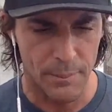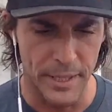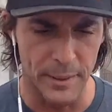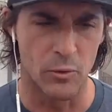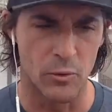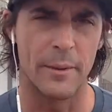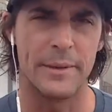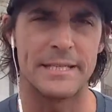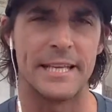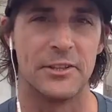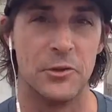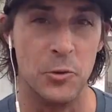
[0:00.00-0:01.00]
People around me
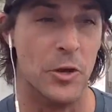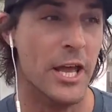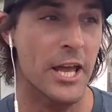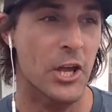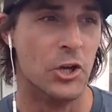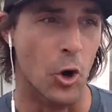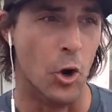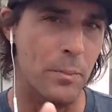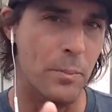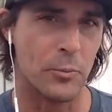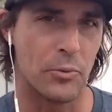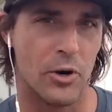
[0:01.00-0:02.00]
said, dude, go
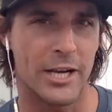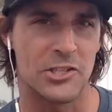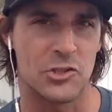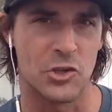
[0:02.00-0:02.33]
build proxy